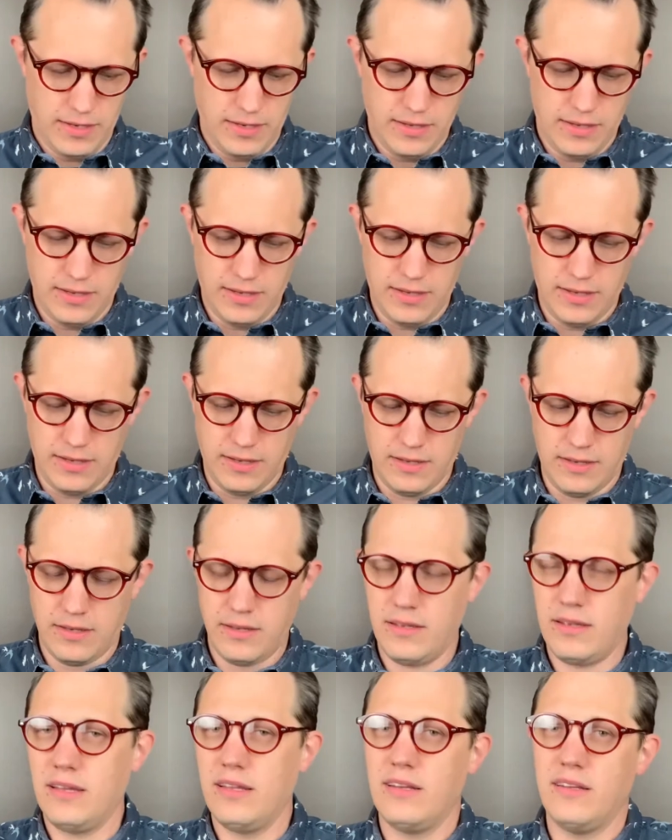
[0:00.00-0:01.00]

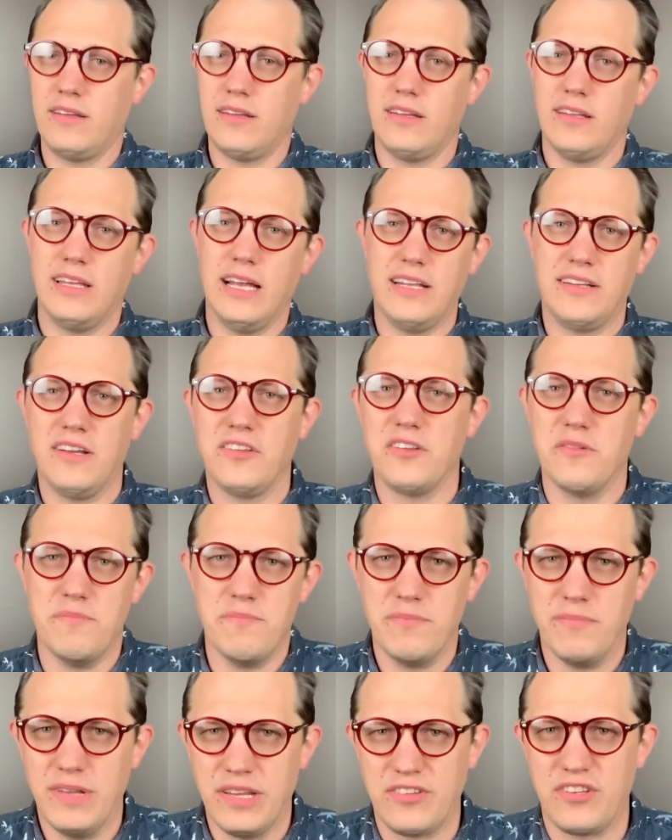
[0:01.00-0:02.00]
And that
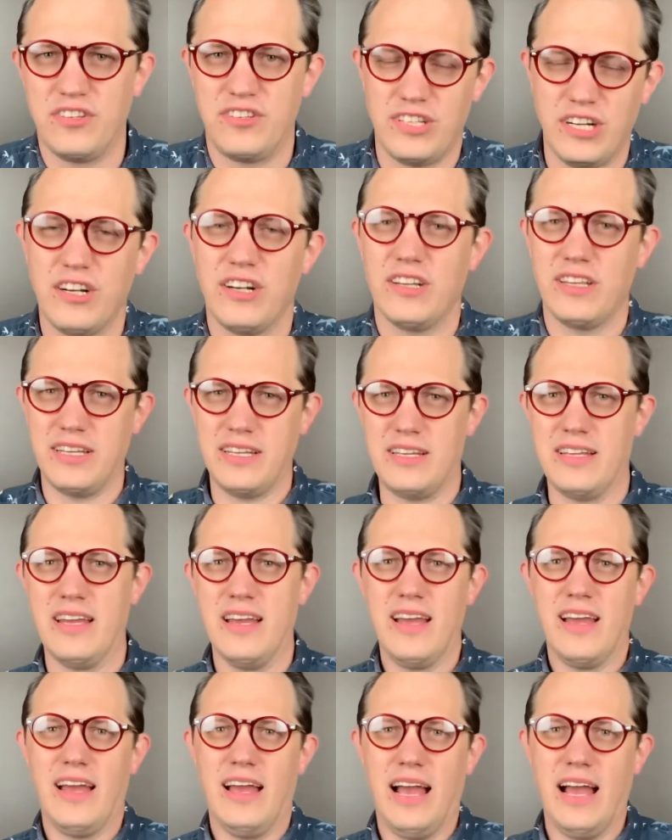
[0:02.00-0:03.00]
doesn't necessarily
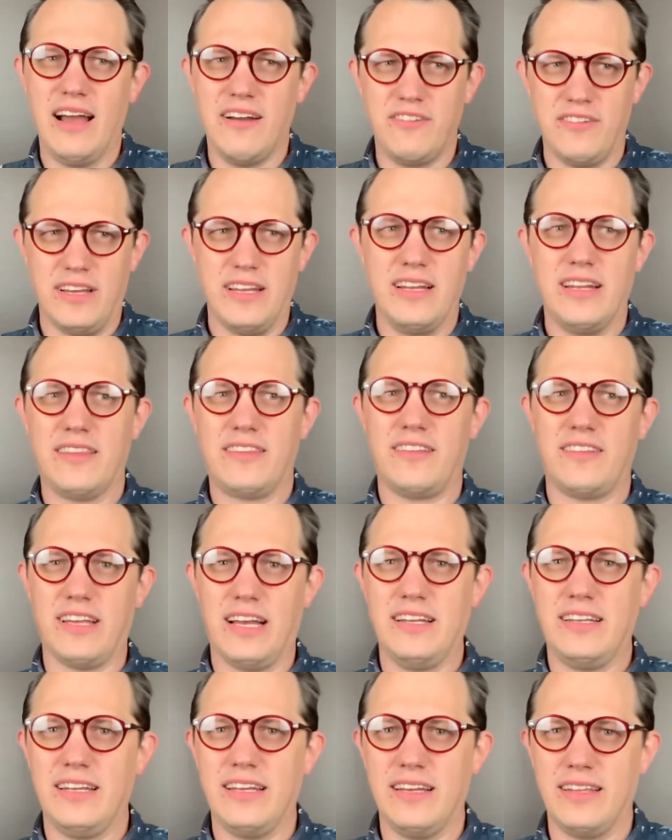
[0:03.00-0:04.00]
have in it this
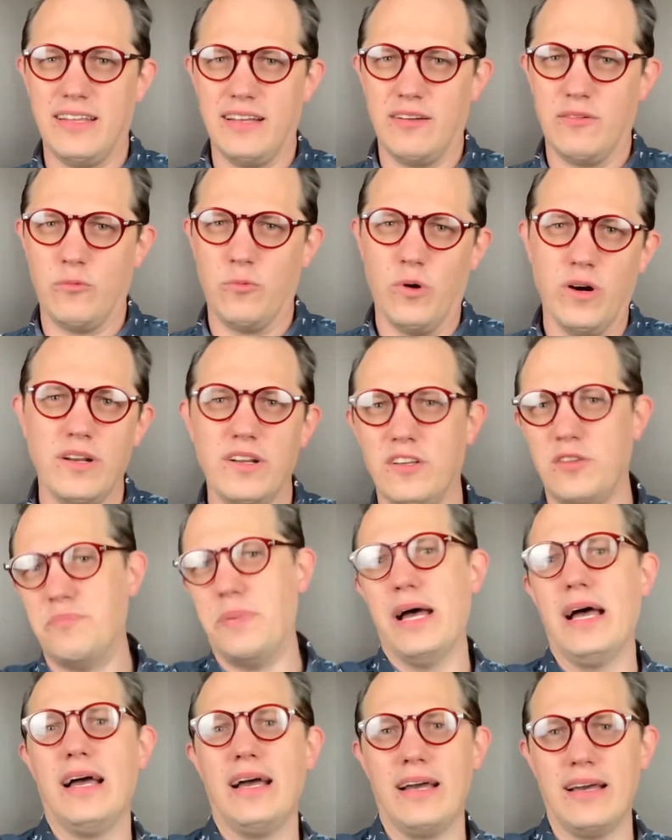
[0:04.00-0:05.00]
idea that one is
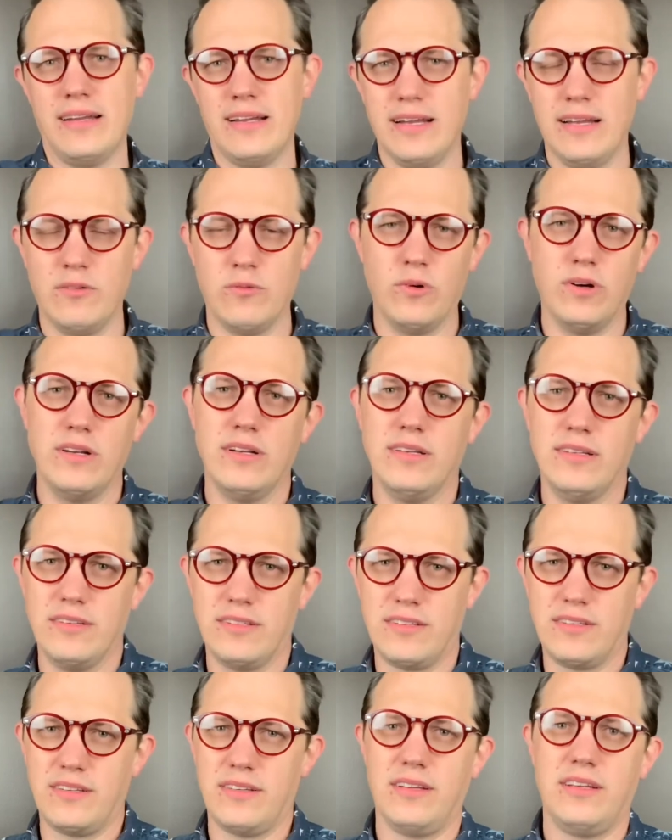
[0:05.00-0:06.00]
bad and one
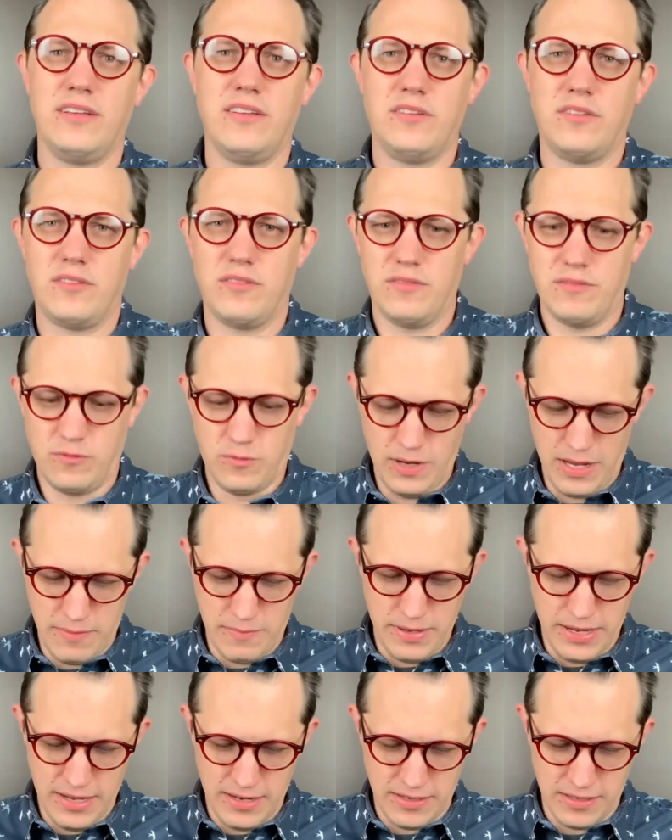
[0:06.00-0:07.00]
is way
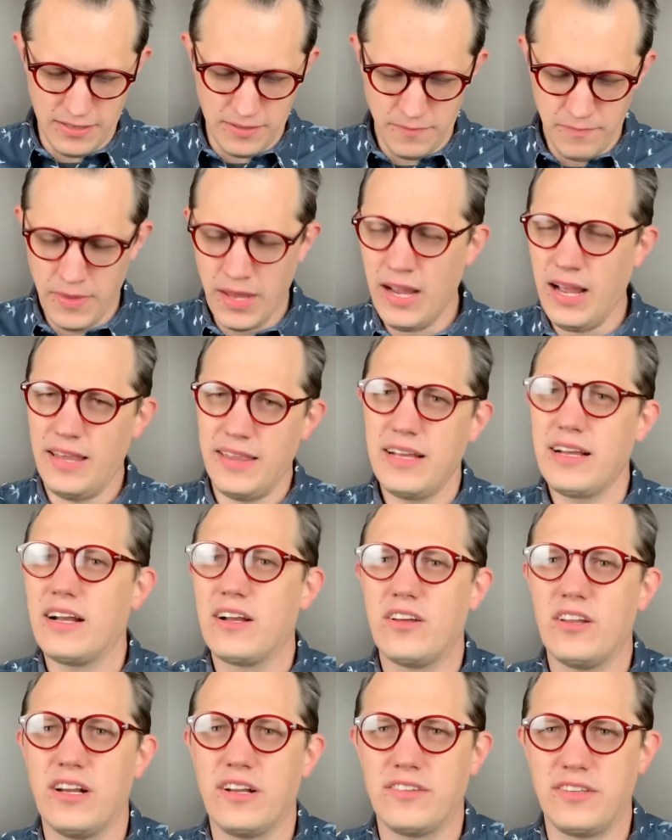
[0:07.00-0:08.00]
better. I think a
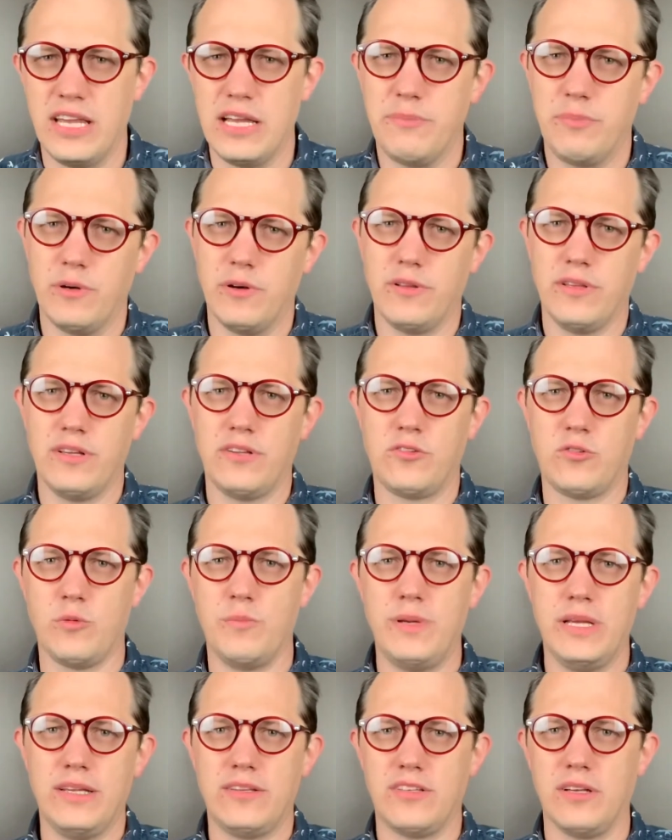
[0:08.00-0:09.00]
good example of this would
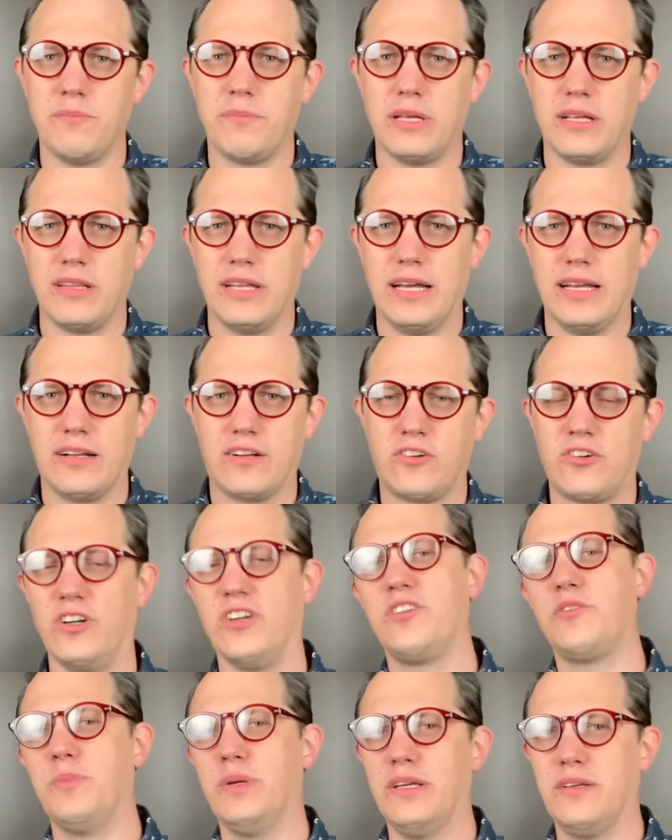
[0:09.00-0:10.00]
be something like
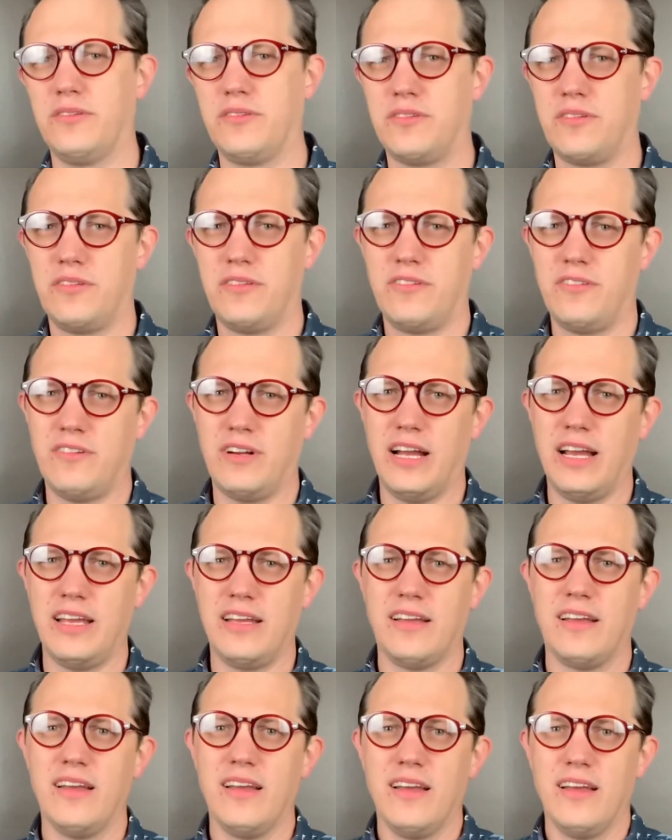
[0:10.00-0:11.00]
Christmas,
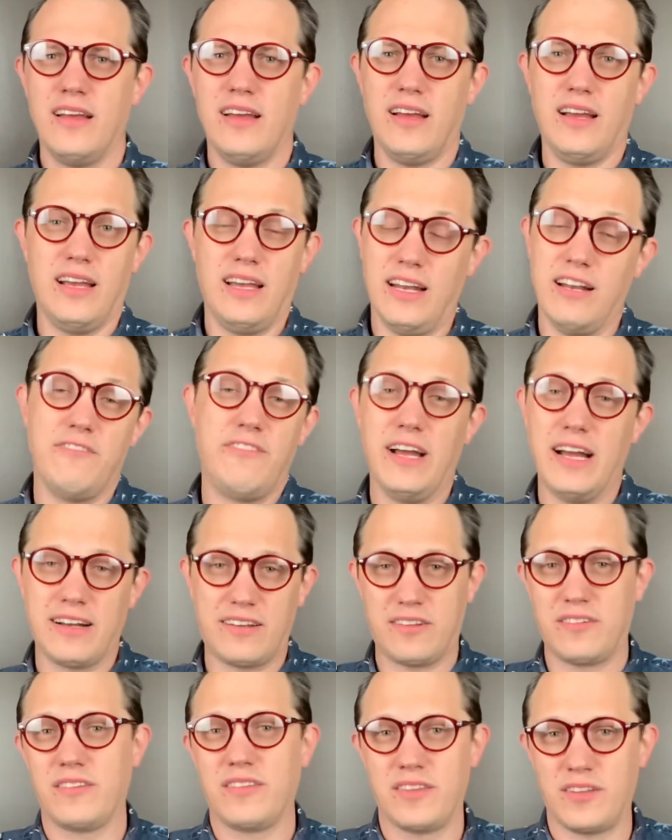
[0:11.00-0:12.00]
right? And in
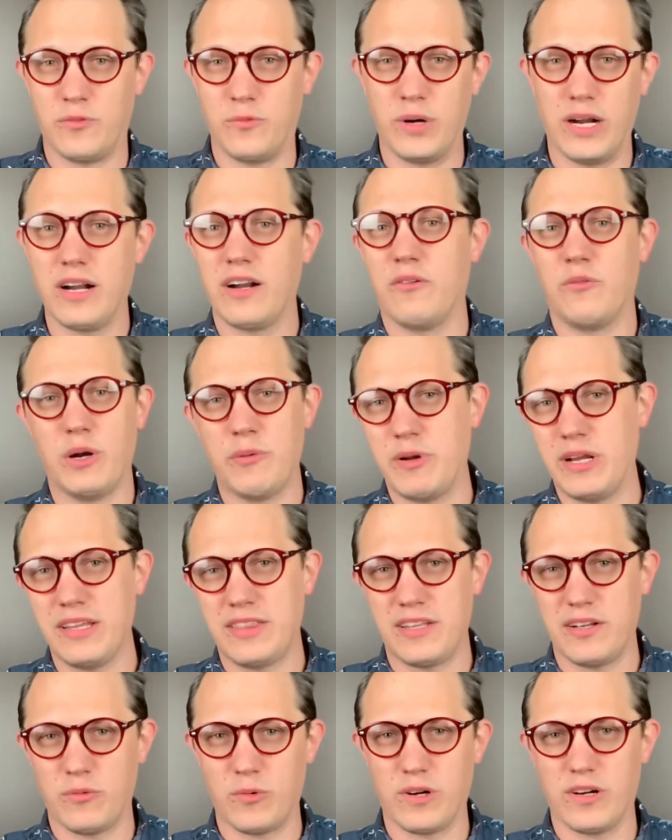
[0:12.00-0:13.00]
fact, where we get
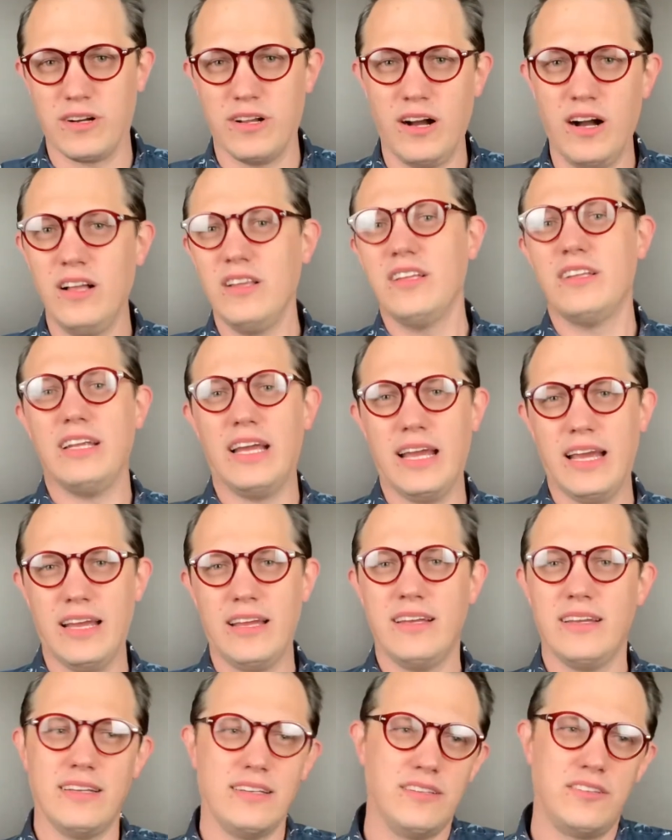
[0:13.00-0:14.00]
the word holiday
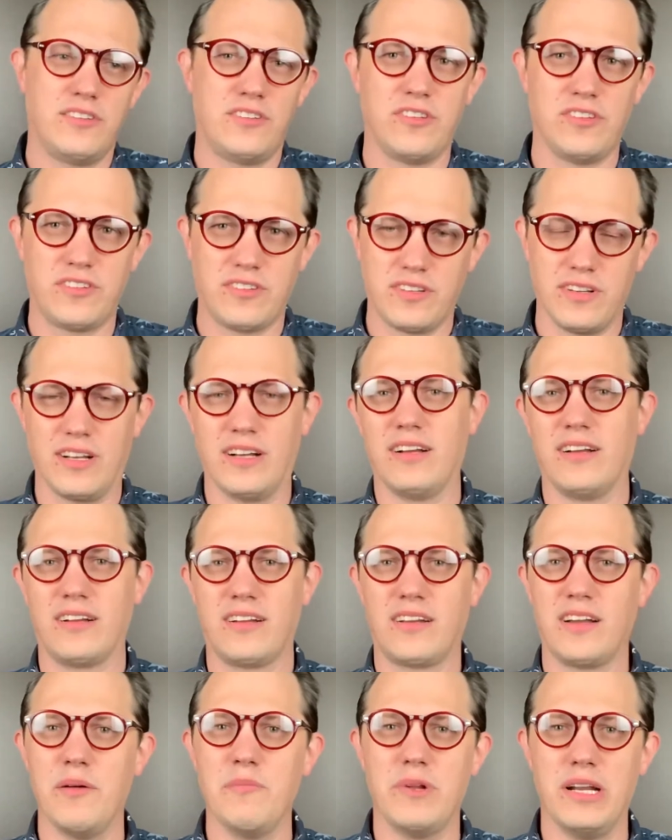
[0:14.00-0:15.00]
is just a
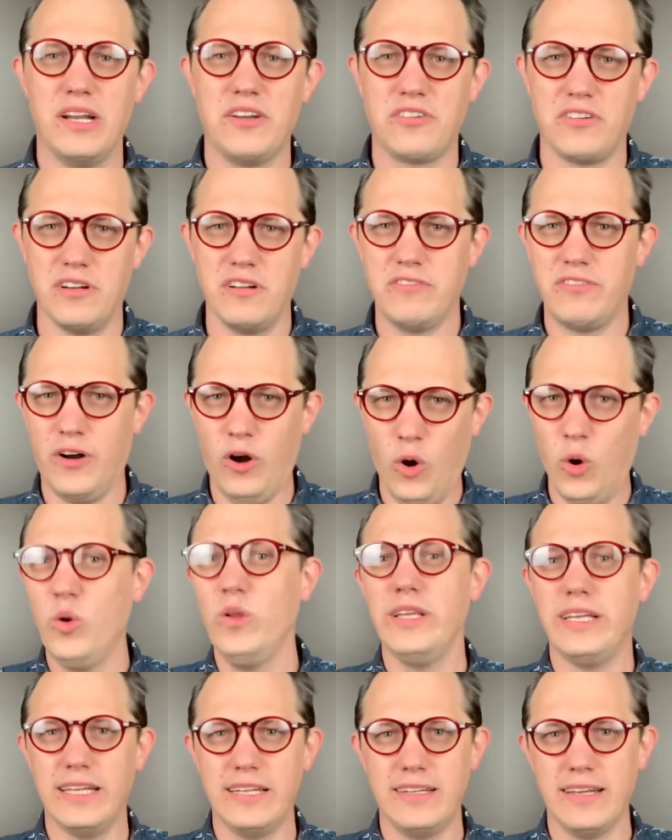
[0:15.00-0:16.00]
combination of
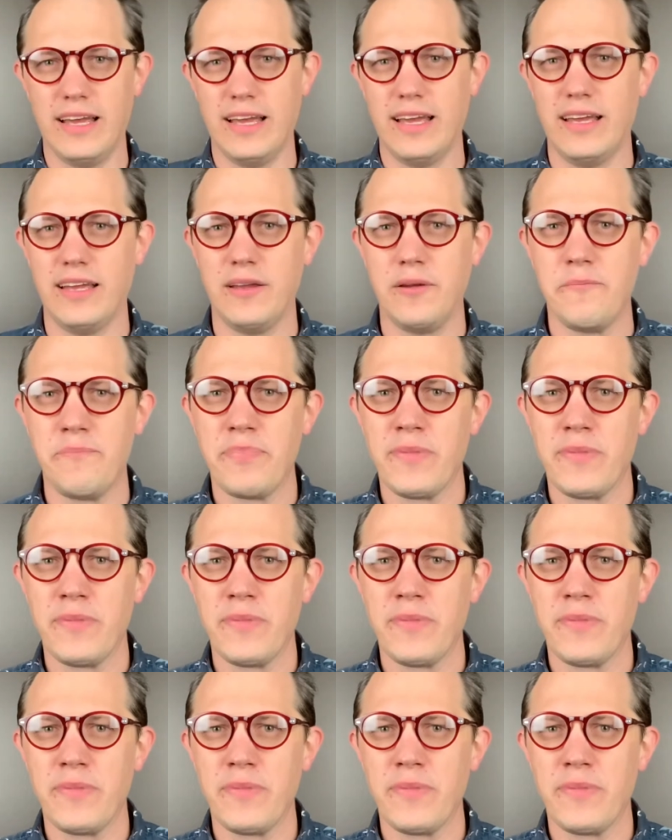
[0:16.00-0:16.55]
holy day.